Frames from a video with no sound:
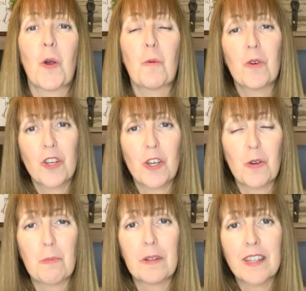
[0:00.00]
where you
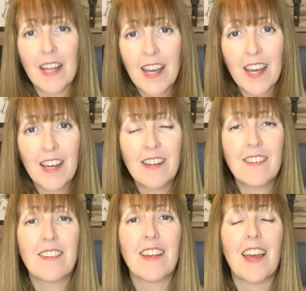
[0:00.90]
plan
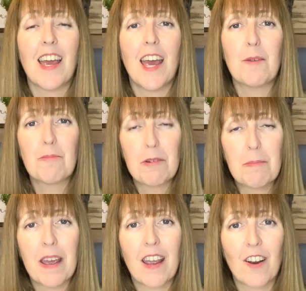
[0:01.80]
and
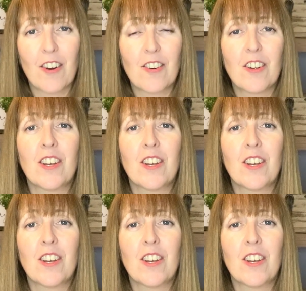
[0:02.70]
prepare